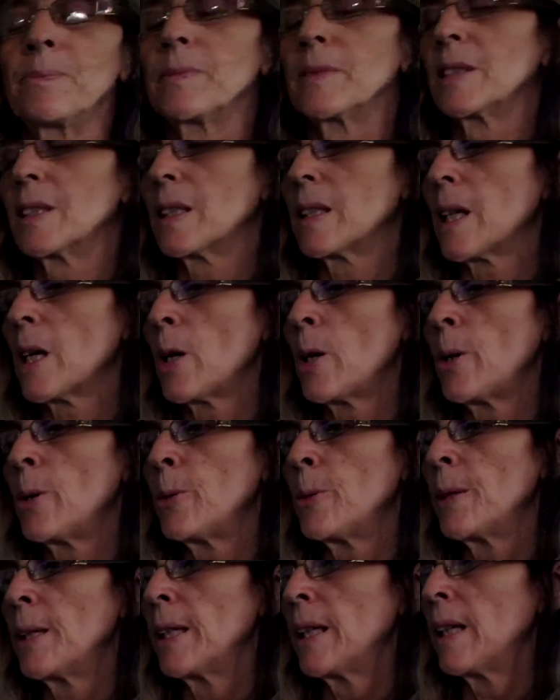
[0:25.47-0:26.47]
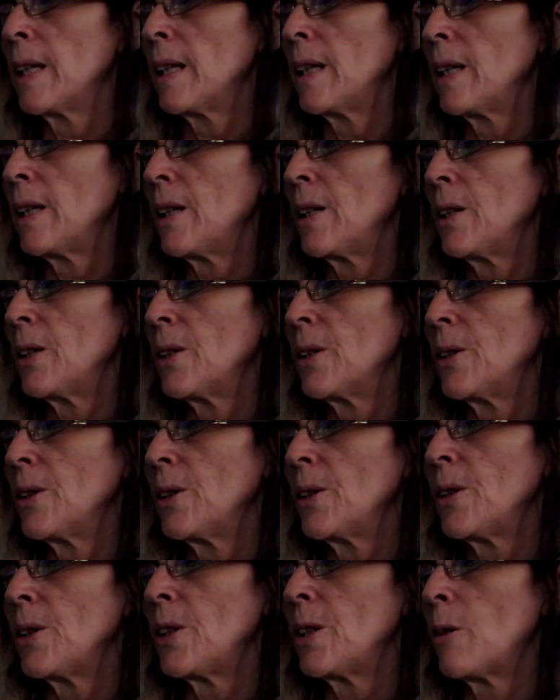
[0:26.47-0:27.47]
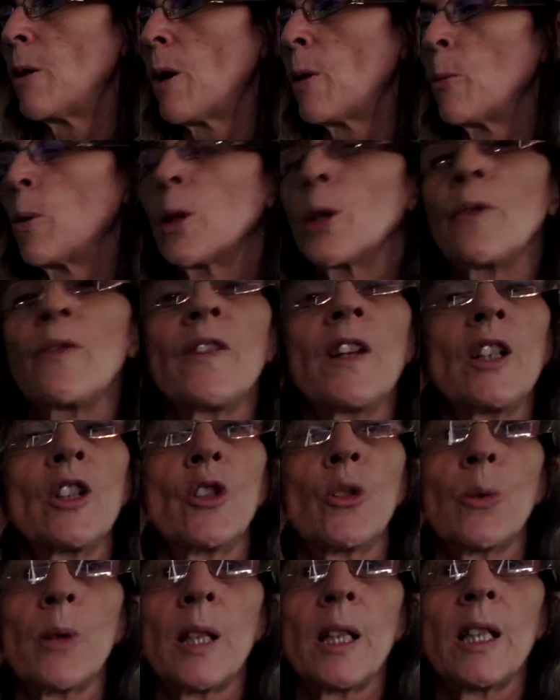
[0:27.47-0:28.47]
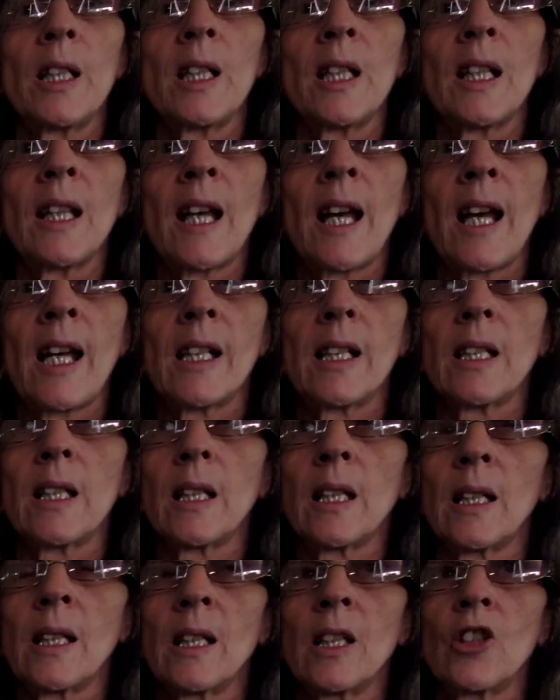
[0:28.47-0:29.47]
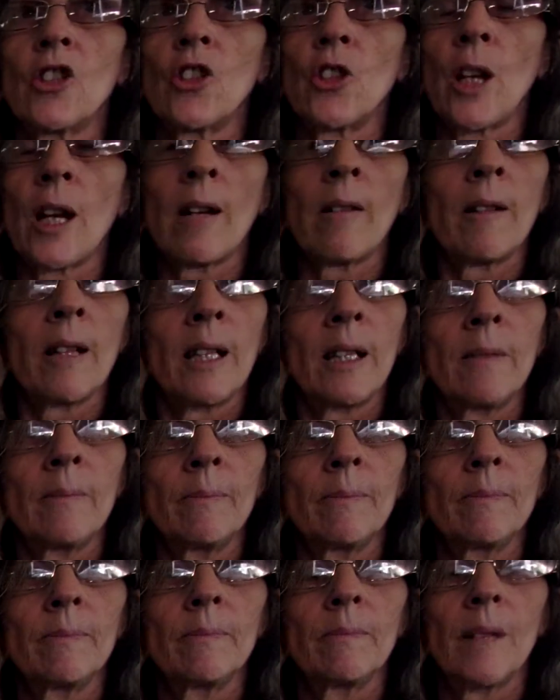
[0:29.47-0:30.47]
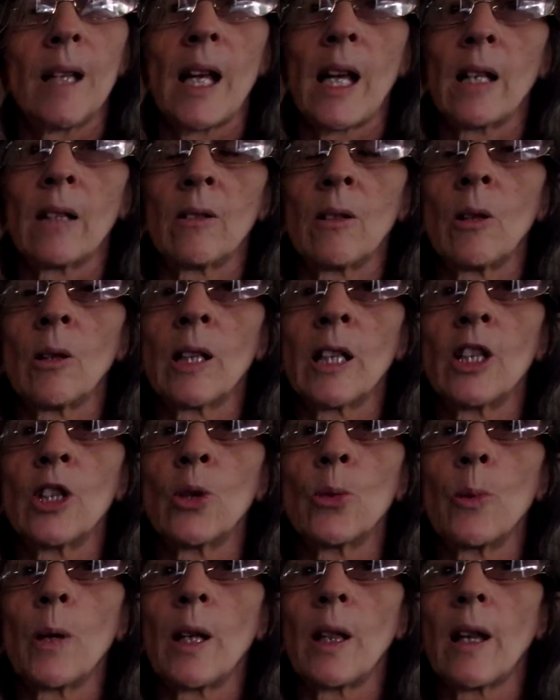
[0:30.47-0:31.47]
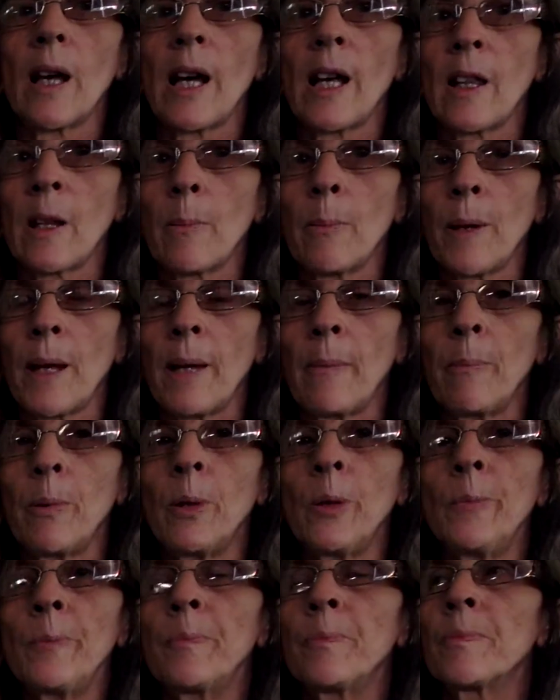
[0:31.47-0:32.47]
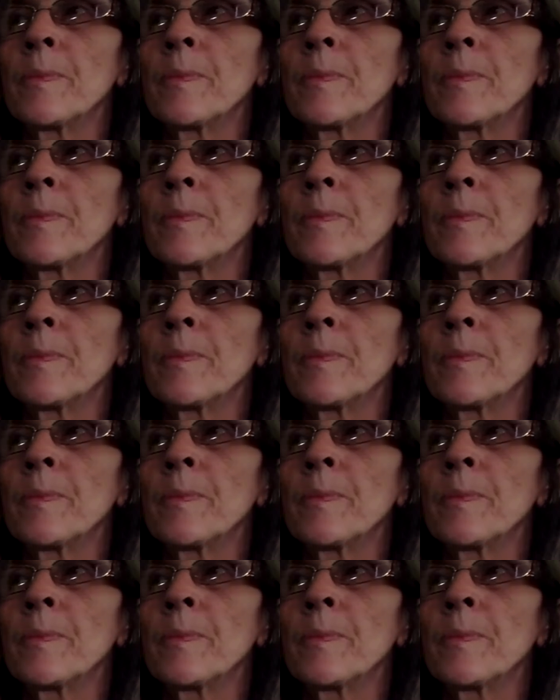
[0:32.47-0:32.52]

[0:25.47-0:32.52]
So I want to venture into that, sharing our knowledge with other people.